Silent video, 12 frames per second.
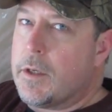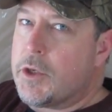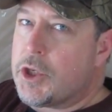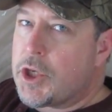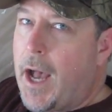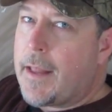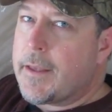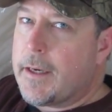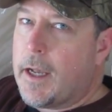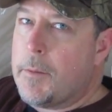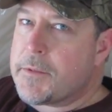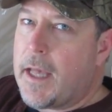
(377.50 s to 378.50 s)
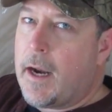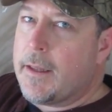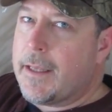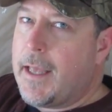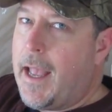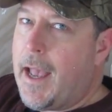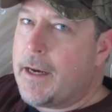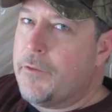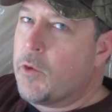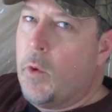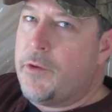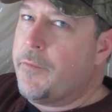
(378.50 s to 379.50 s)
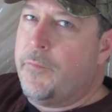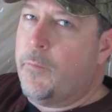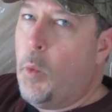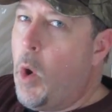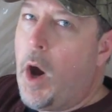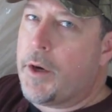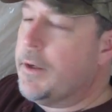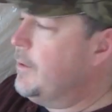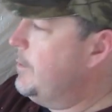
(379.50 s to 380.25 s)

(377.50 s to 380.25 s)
shot that comes out of the can is always water.